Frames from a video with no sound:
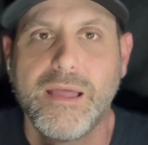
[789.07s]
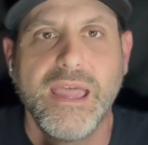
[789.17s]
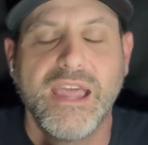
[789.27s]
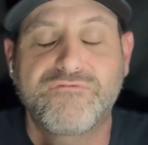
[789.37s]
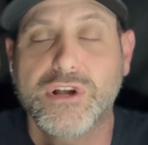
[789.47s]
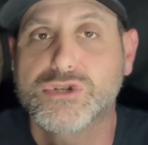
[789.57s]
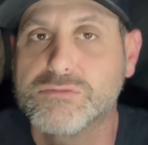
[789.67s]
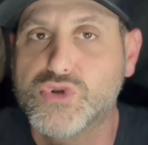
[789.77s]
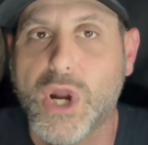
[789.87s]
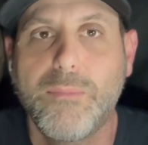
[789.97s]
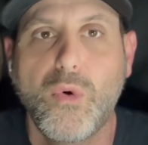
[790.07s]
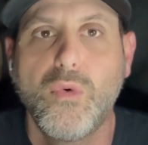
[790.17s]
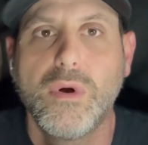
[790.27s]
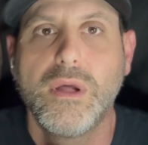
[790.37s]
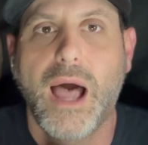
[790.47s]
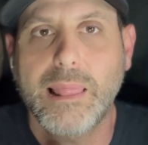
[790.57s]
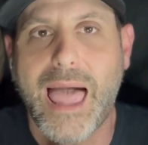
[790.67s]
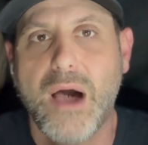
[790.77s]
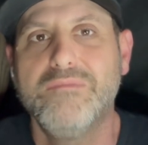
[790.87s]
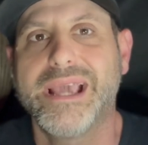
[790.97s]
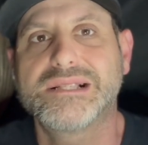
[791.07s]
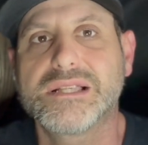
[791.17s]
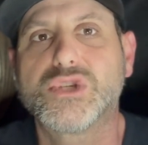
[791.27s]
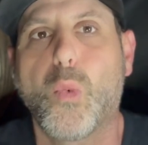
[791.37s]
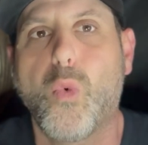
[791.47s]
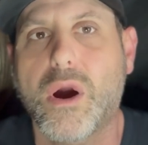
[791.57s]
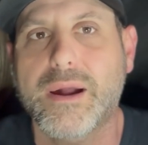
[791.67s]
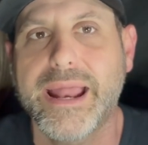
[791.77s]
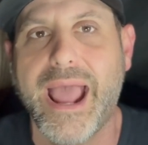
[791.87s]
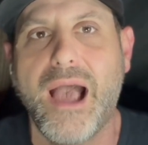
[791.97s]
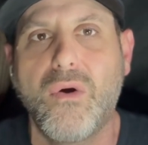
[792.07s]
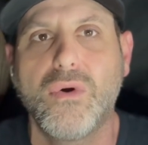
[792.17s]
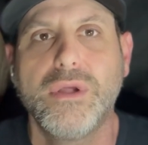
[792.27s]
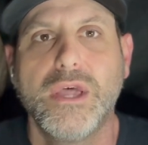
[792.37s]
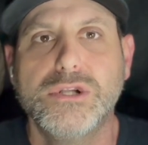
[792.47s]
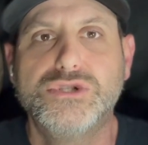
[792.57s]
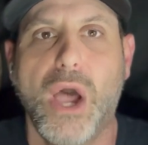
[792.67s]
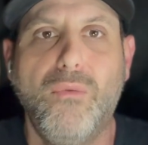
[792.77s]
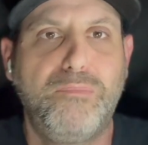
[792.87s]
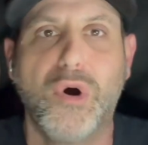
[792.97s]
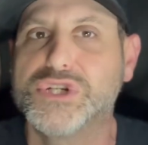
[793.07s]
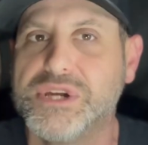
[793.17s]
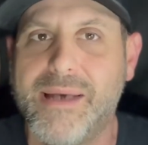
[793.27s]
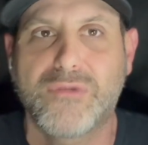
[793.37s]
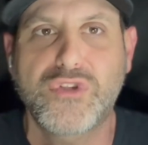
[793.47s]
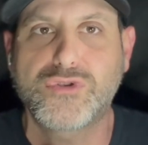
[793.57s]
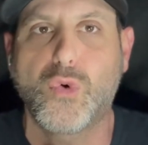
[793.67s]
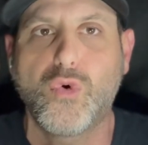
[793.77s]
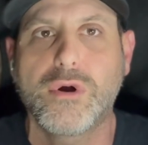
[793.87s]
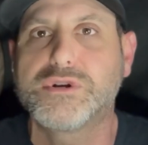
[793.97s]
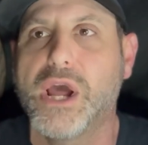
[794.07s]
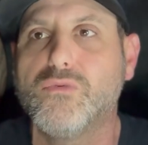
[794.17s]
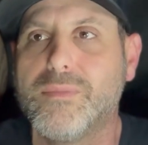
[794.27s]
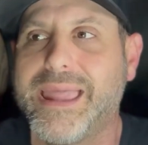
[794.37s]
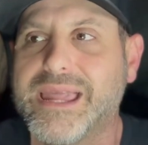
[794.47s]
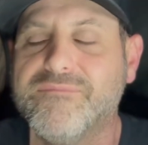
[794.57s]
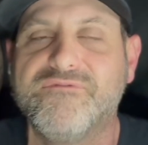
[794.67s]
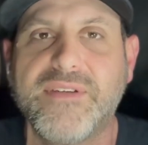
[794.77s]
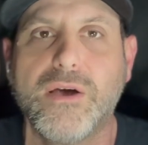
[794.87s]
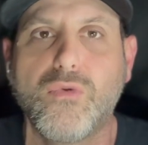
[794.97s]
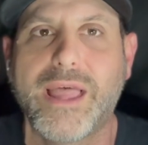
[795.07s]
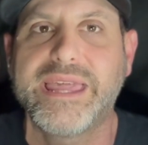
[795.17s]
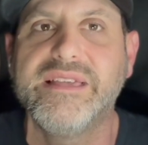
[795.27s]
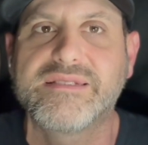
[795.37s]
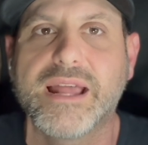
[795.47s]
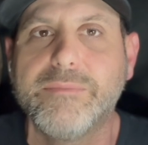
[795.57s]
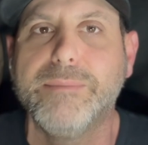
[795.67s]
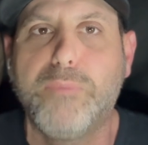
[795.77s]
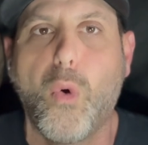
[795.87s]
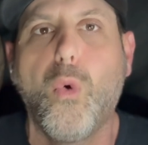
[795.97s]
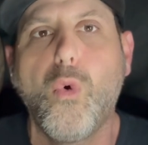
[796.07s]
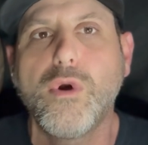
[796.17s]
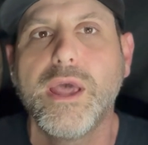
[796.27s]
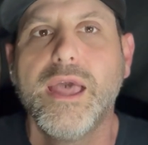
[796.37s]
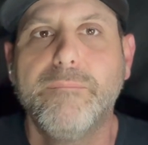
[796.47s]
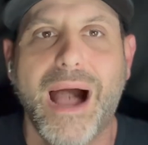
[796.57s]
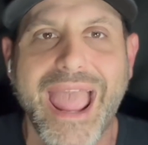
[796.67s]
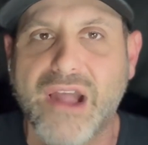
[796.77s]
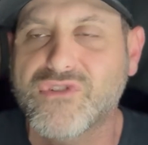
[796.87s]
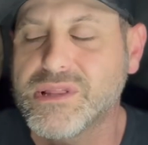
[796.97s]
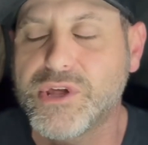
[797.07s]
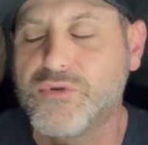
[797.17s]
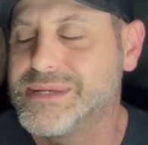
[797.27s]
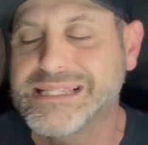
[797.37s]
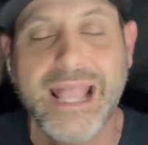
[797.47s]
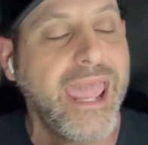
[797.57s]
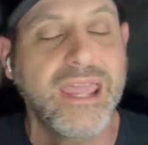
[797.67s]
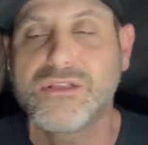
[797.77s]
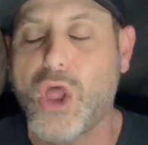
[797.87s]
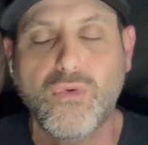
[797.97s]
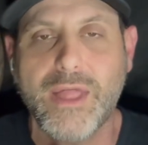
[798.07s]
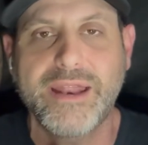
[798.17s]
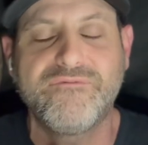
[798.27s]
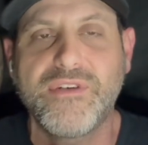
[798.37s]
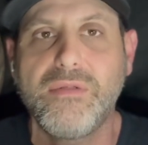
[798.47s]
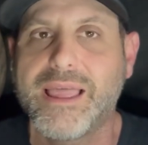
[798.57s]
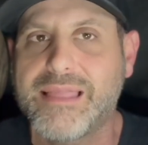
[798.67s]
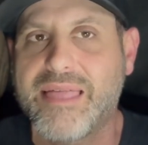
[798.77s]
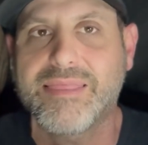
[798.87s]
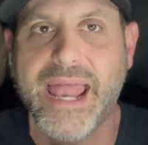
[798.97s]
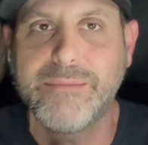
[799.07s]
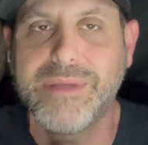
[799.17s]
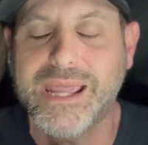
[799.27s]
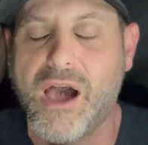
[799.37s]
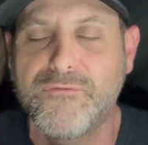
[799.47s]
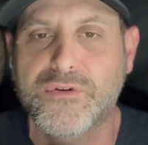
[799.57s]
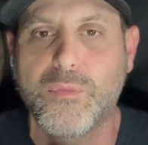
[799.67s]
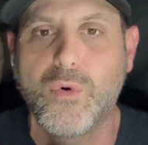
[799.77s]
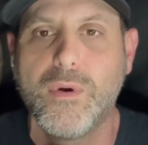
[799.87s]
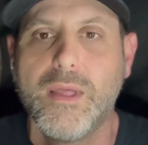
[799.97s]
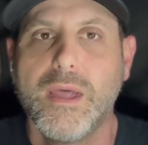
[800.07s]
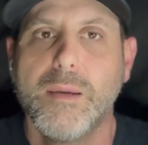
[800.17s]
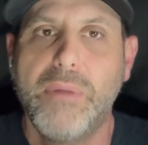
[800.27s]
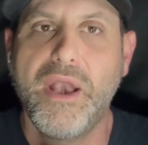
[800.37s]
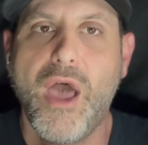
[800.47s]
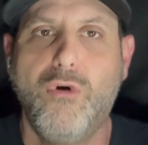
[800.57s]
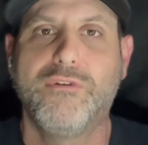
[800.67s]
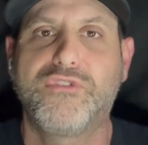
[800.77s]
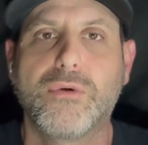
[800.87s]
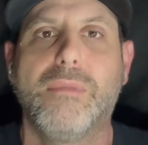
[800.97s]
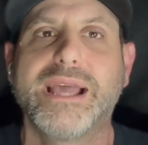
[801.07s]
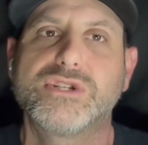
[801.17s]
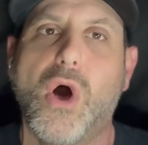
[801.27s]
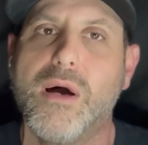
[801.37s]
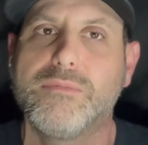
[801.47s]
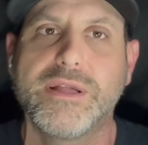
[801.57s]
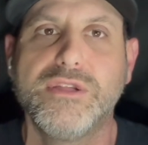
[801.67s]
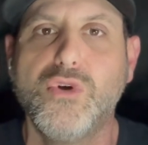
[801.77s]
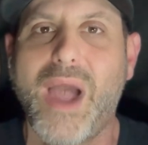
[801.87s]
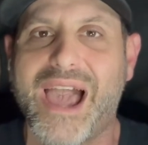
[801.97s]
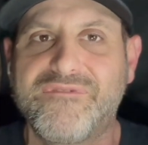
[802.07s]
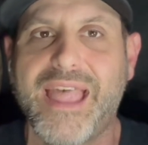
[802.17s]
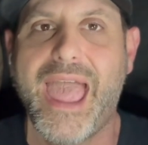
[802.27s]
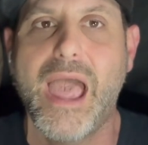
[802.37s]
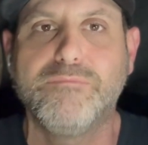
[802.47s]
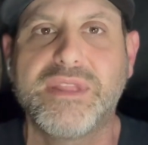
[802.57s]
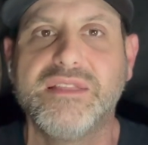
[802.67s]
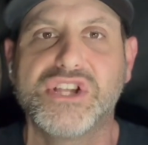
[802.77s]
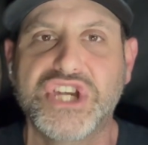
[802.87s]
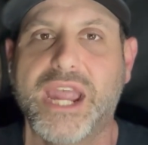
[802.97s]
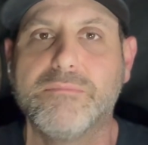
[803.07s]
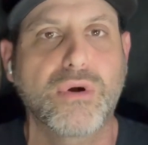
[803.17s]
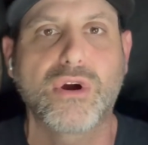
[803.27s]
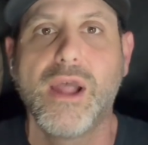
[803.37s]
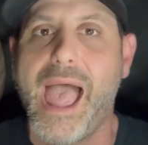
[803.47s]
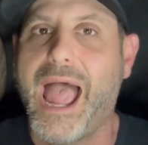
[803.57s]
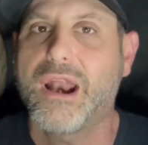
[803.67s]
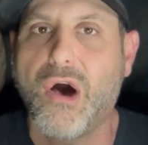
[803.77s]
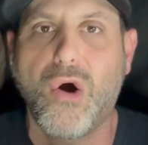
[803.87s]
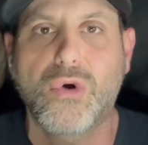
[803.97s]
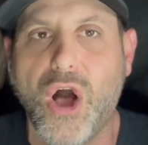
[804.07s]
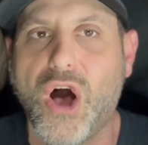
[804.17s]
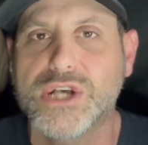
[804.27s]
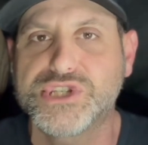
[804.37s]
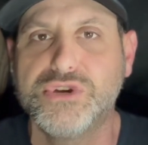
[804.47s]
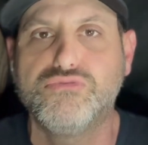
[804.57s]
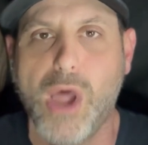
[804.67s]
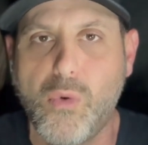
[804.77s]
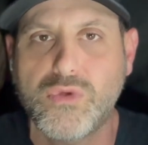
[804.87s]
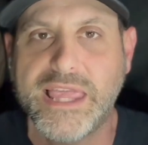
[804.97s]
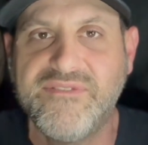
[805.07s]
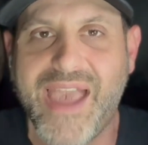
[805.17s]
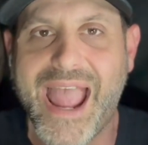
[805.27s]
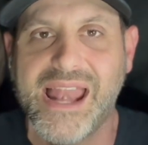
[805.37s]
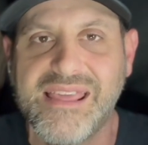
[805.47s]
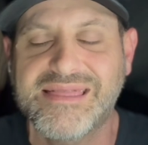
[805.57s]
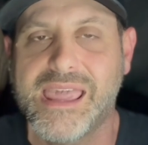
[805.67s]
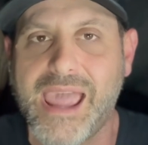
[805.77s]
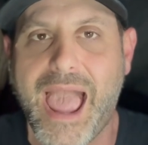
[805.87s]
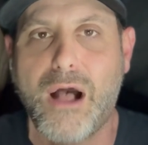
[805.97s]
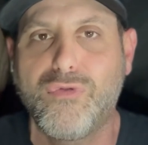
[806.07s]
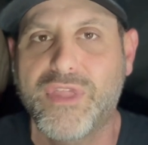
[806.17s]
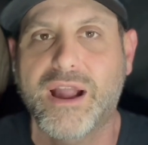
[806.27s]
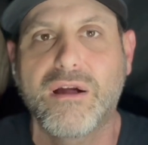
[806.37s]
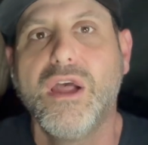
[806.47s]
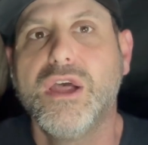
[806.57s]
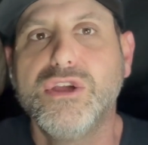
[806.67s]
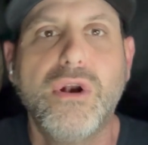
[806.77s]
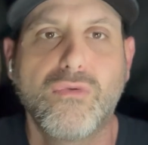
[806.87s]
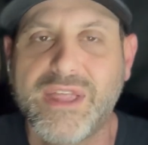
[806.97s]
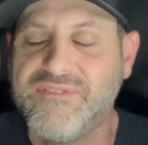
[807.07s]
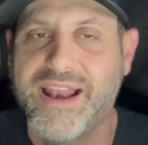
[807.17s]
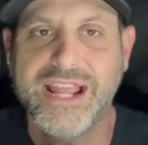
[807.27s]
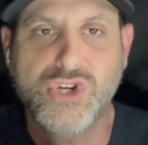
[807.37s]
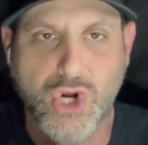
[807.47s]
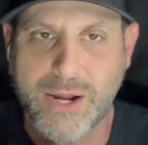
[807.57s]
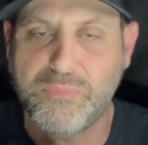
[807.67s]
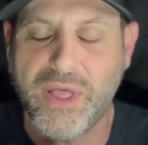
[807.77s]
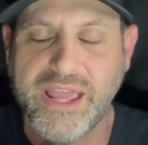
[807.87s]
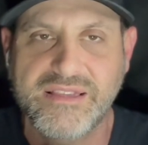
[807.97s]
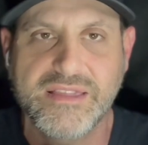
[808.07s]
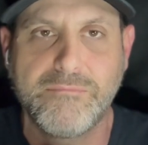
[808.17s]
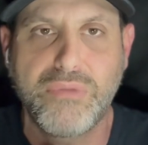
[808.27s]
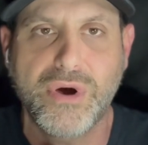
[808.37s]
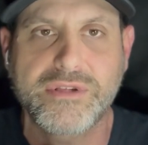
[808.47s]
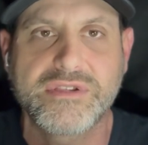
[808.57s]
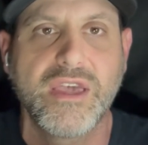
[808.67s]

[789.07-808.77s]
If there's some trouble, allow Mason to work it out. Don't push him out the door. Don't make him feel like he's going to be pulled by every little mistake. Don't let him feel like that. Let him be comfortable. But no, if you're Mike Tomlin, you have to empty the chamber at all costs. You don't leave anything out there. You don't leave any trick plays in the books.